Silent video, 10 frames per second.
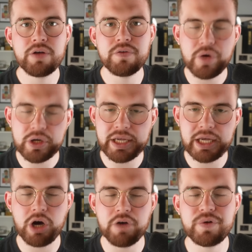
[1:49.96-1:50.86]
Funnily
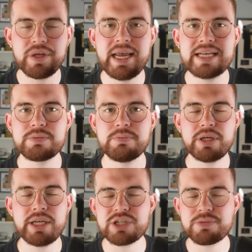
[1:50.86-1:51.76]
enough, Chris
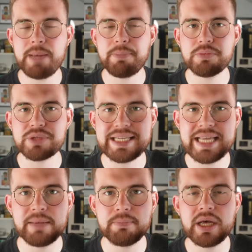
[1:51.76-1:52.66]
Meppham's
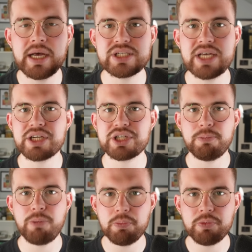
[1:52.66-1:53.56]
name has actually
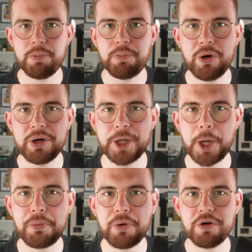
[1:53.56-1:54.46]
popped up on a
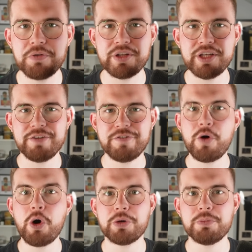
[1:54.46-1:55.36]
couple of the
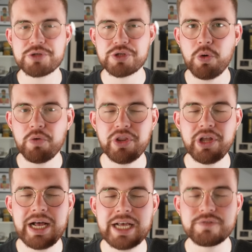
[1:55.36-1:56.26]
forums over the
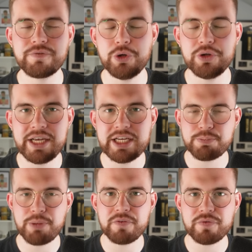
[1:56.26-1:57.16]
last few days,
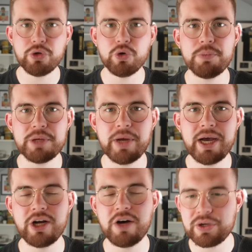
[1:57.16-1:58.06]
but if you know me
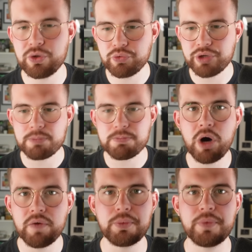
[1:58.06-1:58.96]
well enough, I don't really
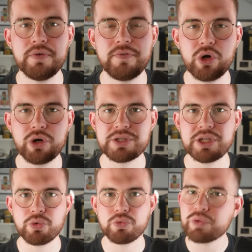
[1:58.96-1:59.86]
bother with the forums, I
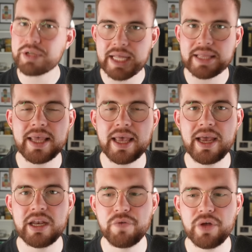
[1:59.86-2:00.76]
don't read into
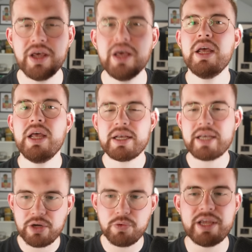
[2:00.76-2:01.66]
anything,
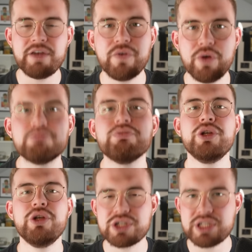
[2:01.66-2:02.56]
kind of wait for
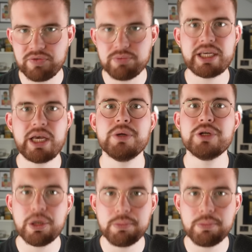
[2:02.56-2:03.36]
your Stephen McGowan's, your